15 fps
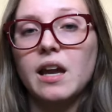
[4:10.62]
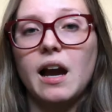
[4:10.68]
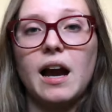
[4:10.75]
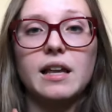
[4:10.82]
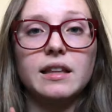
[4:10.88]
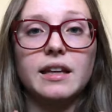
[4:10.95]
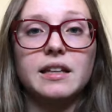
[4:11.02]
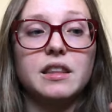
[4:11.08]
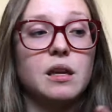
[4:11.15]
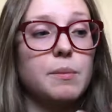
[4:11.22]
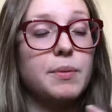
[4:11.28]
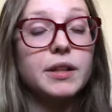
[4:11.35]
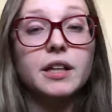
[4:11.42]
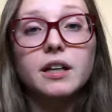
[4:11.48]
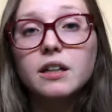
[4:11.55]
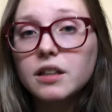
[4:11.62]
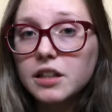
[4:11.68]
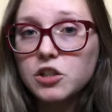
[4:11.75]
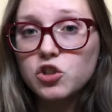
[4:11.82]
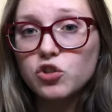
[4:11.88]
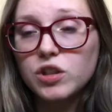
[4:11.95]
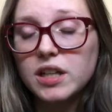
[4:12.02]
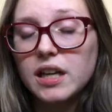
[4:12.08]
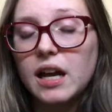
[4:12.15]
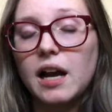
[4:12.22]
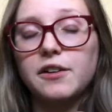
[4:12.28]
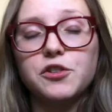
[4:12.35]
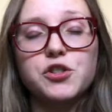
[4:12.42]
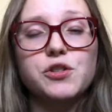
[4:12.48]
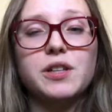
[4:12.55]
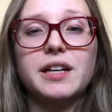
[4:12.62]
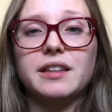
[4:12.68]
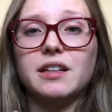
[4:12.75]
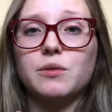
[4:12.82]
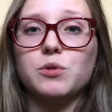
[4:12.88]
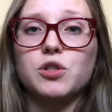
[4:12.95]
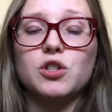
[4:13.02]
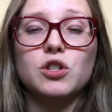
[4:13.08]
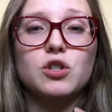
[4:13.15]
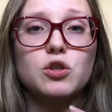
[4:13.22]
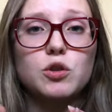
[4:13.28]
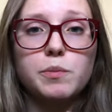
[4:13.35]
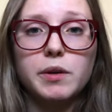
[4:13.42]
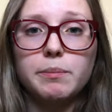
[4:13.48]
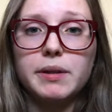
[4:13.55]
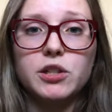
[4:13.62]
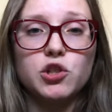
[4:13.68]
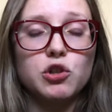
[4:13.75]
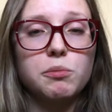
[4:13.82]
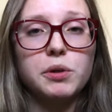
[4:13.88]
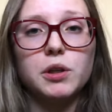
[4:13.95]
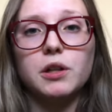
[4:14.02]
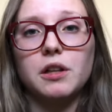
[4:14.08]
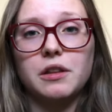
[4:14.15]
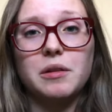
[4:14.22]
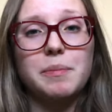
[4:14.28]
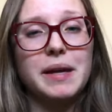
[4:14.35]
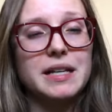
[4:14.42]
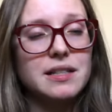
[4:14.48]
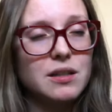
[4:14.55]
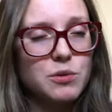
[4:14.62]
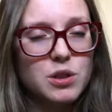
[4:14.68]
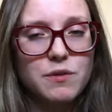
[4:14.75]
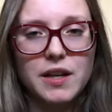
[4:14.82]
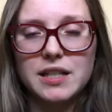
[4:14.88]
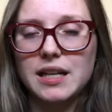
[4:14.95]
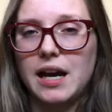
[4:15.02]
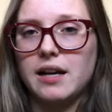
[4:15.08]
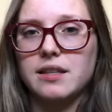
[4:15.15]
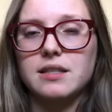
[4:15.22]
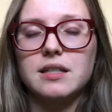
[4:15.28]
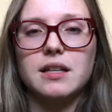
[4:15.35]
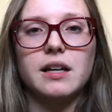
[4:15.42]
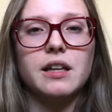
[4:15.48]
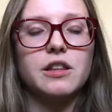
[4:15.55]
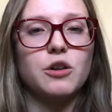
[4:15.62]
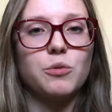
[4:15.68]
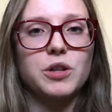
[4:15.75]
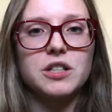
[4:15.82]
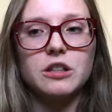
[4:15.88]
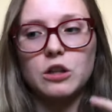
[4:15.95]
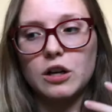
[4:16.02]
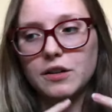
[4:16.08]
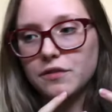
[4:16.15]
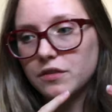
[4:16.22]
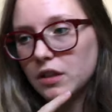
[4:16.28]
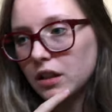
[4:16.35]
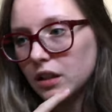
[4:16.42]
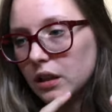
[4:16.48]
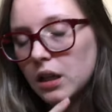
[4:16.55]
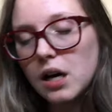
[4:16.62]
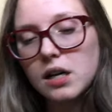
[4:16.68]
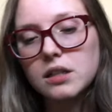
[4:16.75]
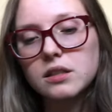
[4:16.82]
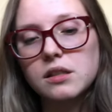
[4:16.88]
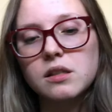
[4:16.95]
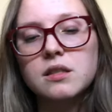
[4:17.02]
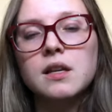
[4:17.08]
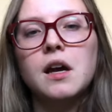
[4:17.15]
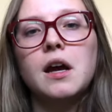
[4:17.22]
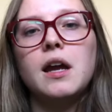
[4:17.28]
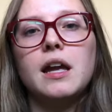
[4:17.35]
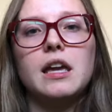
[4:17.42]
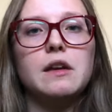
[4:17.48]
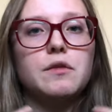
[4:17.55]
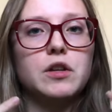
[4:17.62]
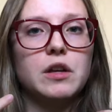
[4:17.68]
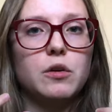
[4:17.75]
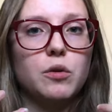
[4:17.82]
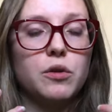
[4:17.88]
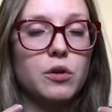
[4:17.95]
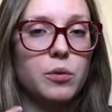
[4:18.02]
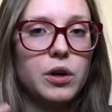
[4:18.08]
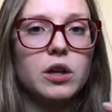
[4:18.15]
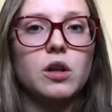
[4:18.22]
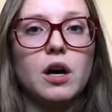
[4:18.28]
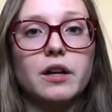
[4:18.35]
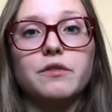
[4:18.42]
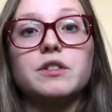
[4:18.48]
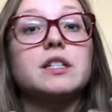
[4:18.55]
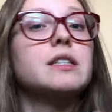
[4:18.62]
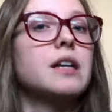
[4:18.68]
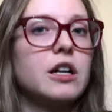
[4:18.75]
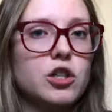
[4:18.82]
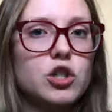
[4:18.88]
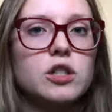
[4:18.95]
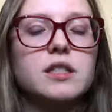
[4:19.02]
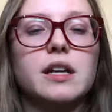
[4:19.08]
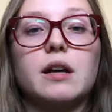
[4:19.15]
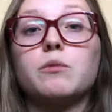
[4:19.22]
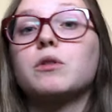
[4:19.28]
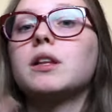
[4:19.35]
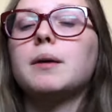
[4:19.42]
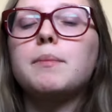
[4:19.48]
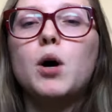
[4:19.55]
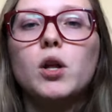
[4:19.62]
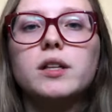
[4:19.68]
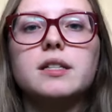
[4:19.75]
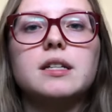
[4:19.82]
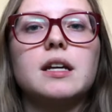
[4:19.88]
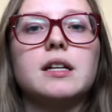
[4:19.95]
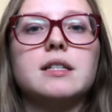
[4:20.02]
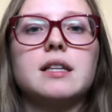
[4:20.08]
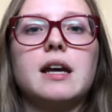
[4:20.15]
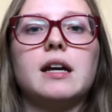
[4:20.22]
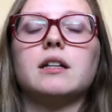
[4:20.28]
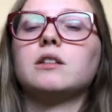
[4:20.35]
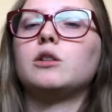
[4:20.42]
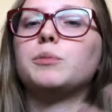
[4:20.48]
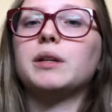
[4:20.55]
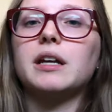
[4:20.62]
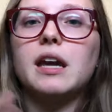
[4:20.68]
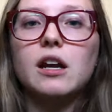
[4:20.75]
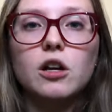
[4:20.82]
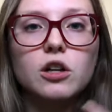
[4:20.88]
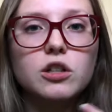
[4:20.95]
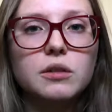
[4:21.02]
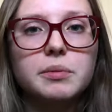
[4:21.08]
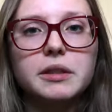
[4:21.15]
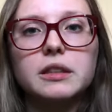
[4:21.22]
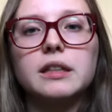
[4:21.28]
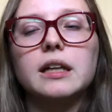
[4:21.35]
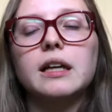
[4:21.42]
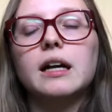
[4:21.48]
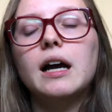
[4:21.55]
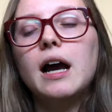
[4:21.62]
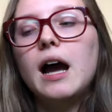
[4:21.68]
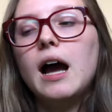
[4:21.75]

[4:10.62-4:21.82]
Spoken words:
I liked the political intrigue. I also liked that it was super bingeable. The pacing was fantastic. There weren't a lot of lulls, even though there were a lot of discussions, again, with like politics and a little bit of character building.